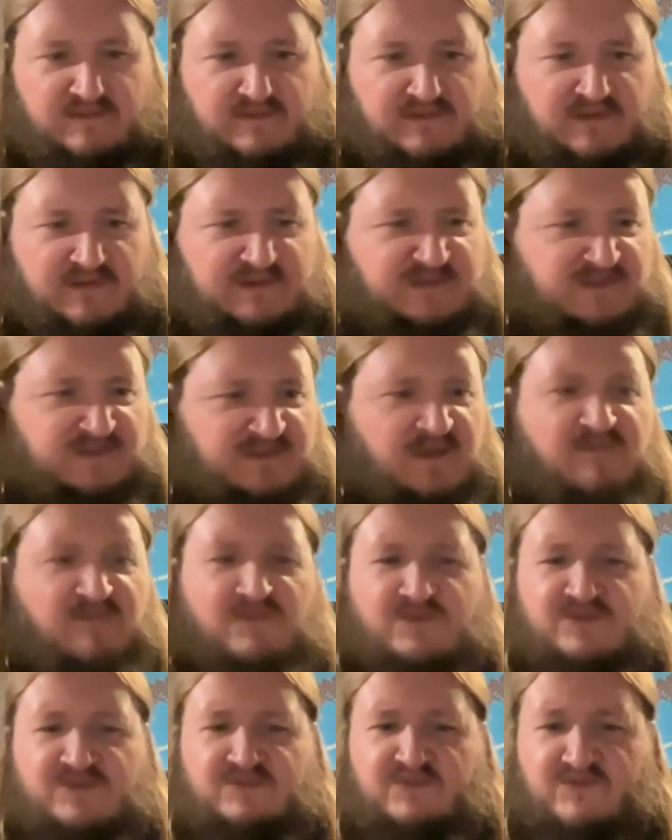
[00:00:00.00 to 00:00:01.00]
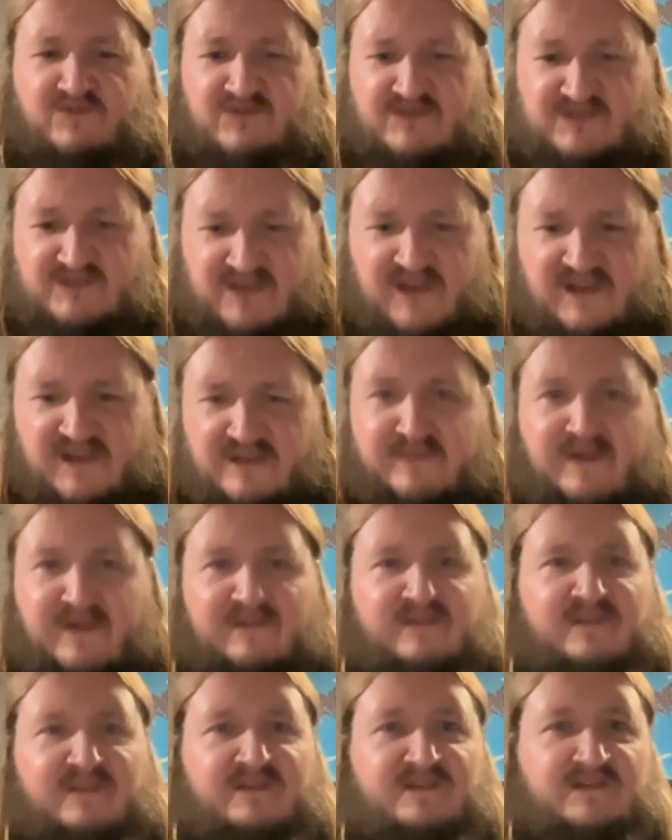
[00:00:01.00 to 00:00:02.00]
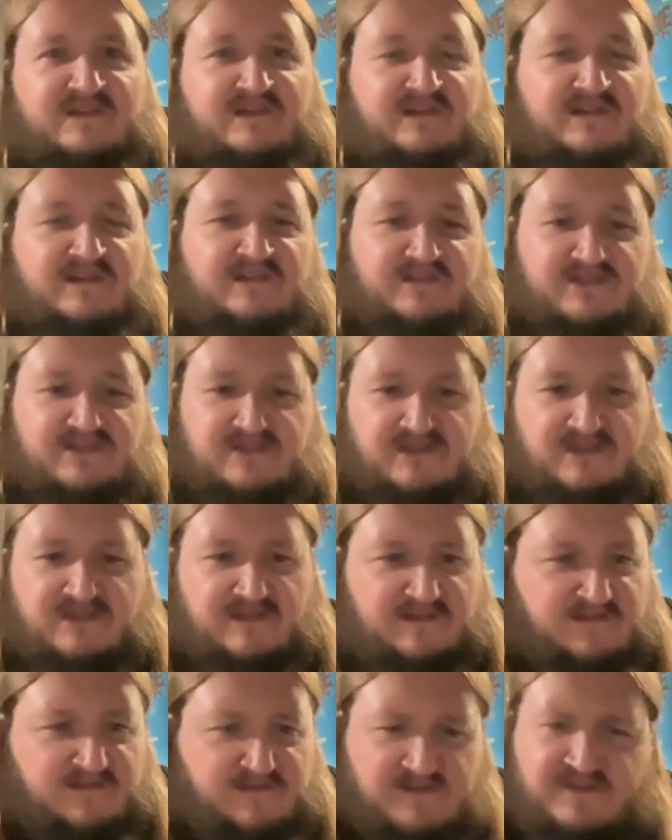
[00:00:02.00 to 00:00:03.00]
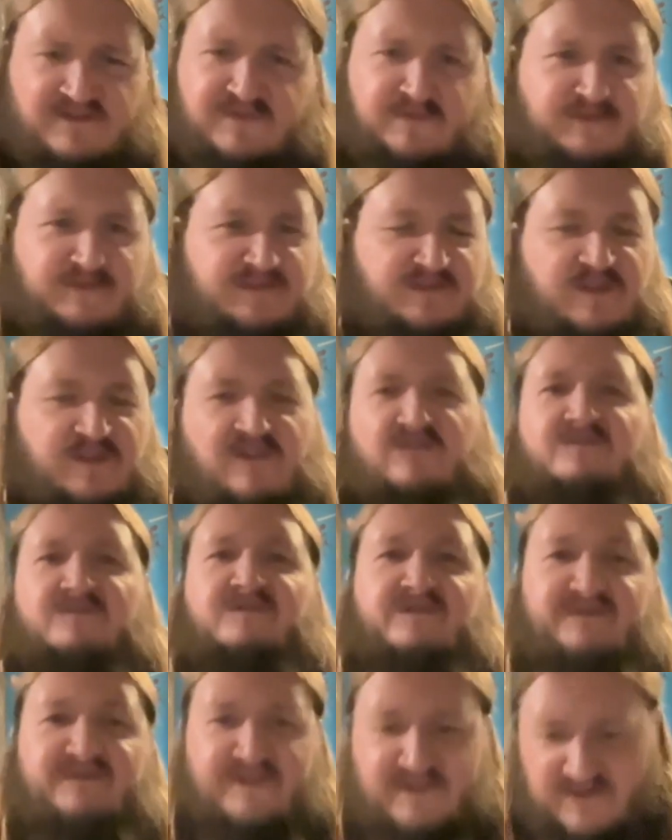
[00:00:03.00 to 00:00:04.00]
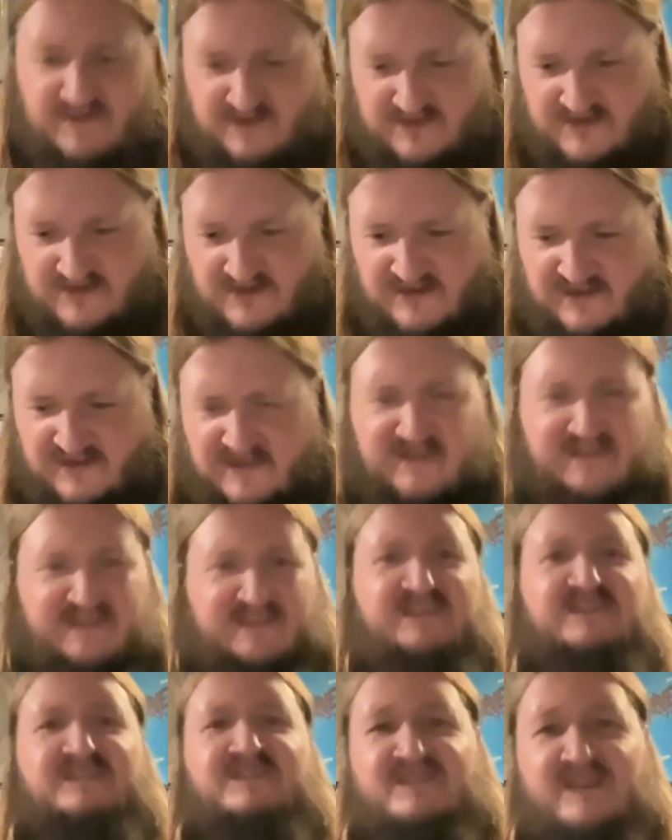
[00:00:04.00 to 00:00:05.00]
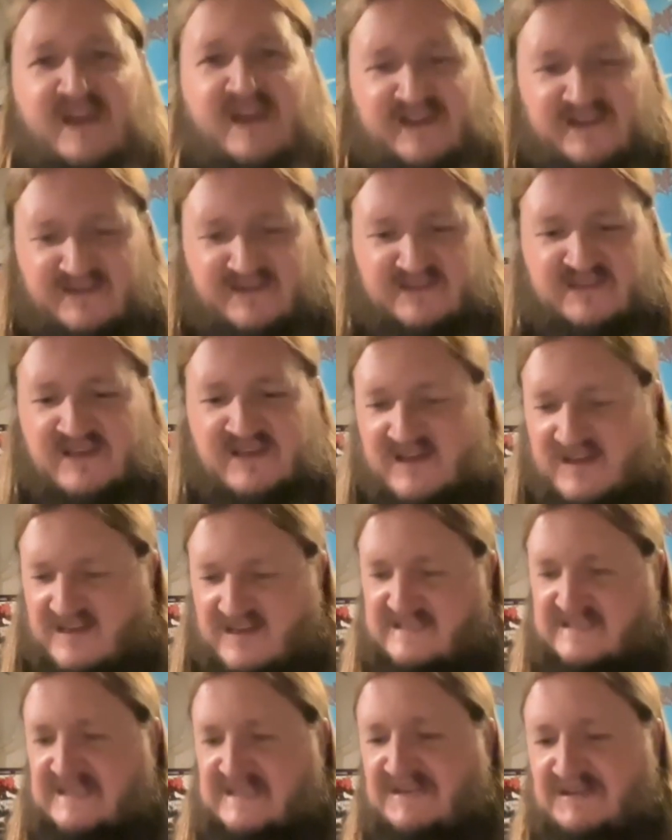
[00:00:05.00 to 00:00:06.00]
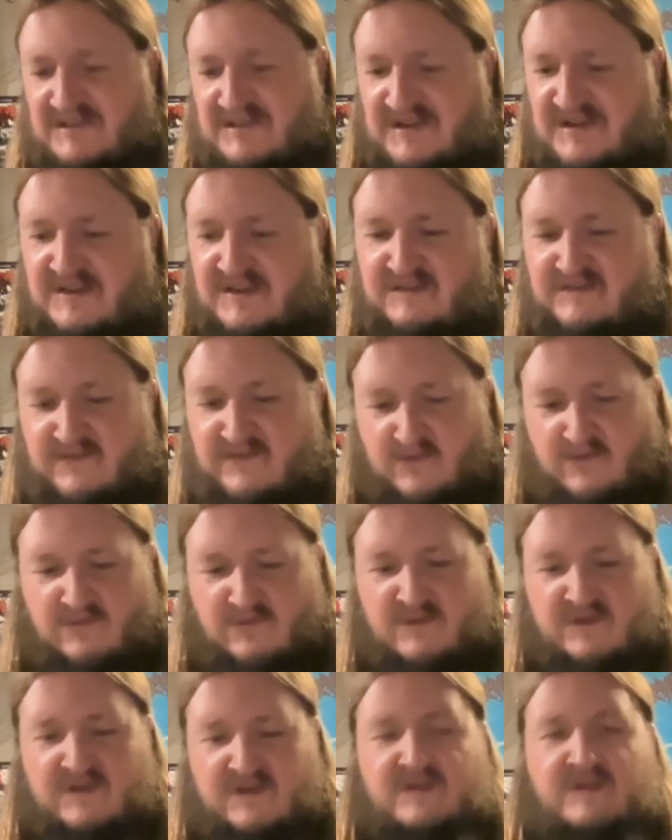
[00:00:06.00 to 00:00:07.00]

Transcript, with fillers: there's so much more to say about this. It's just from start to finish. It's intense. It's evil.